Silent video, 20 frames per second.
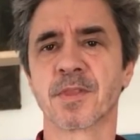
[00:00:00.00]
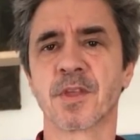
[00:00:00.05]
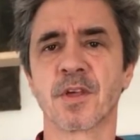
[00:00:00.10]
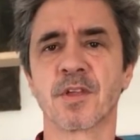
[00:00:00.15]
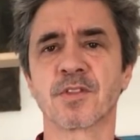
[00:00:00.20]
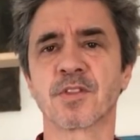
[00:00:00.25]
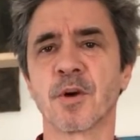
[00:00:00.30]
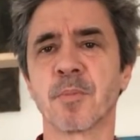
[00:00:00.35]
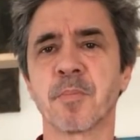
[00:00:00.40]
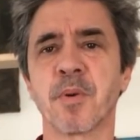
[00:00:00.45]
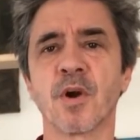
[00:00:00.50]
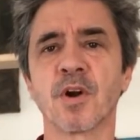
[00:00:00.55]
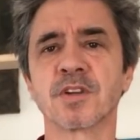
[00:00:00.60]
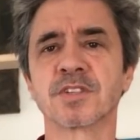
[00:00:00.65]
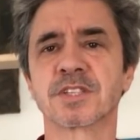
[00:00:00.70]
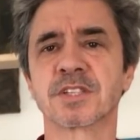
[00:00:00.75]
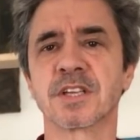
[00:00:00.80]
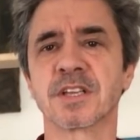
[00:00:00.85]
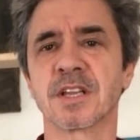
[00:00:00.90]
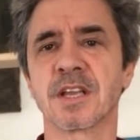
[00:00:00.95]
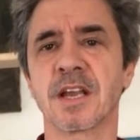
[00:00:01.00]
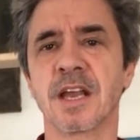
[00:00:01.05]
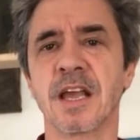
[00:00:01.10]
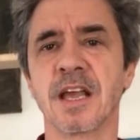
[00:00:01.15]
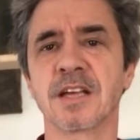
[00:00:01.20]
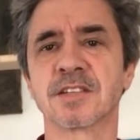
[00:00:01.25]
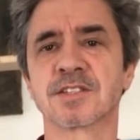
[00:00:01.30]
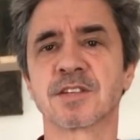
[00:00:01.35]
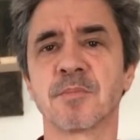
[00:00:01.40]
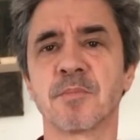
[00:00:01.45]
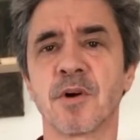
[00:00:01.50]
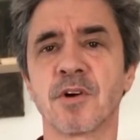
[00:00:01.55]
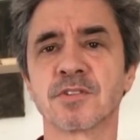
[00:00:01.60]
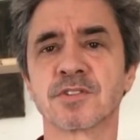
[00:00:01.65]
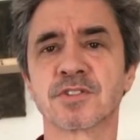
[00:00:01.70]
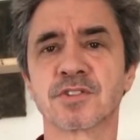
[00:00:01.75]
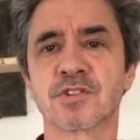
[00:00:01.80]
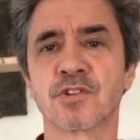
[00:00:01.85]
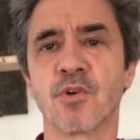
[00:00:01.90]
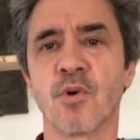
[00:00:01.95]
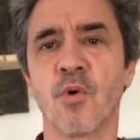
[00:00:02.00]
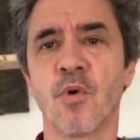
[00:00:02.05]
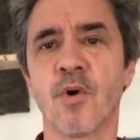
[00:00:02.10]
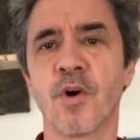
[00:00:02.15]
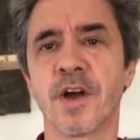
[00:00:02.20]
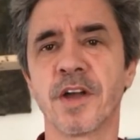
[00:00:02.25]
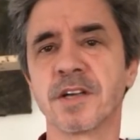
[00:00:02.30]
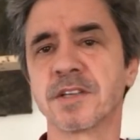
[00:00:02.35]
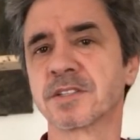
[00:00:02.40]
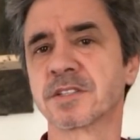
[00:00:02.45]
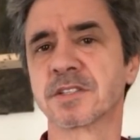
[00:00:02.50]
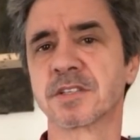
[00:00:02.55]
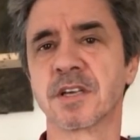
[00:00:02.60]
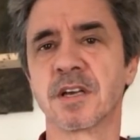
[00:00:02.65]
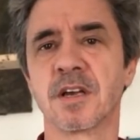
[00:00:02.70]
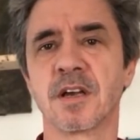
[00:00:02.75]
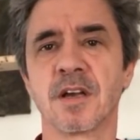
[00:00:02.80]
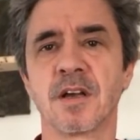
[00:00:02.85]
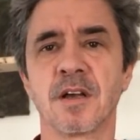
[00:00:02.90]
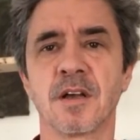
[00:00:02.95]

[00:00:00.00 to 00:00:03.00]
the person that has the most toys